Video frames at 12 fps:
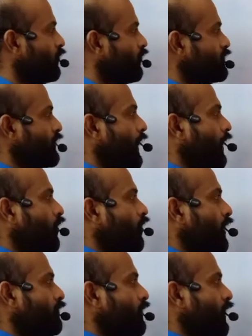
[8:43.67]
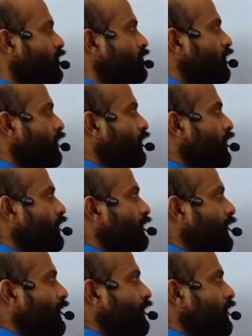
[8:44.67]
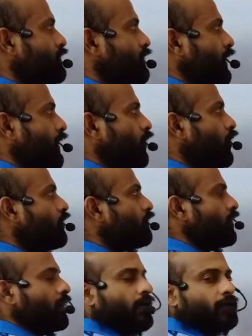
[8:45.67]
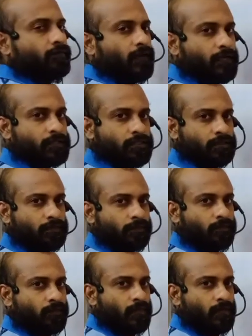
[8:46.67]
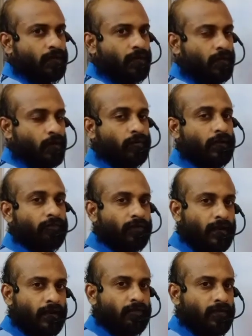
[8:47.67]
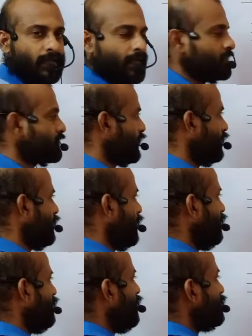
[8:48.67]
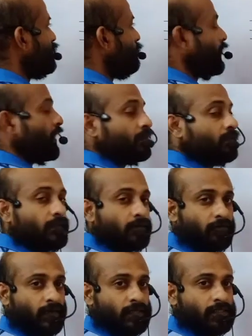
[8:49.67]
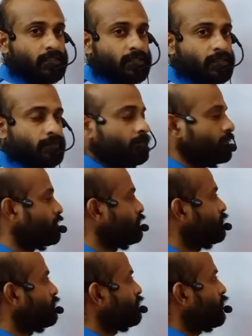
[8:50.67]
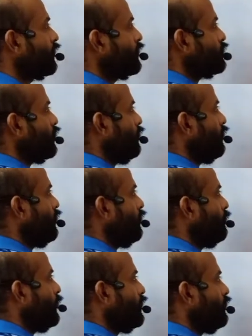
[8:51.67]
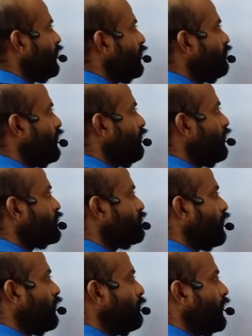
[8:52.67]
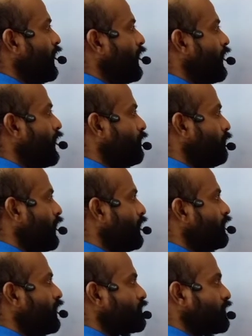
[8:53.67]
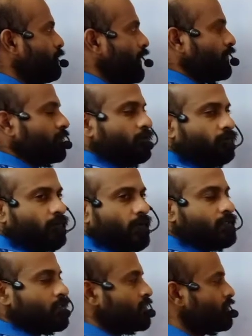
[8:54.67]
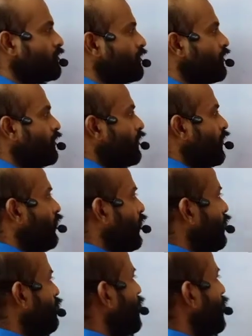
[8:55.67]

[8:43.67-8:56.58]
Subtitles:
What's the angle of diffraction? Theta is the angle of diffraction. Now definitely we can say that there's a path difference. So between the wavelets from A and B, there's a path difference. How can you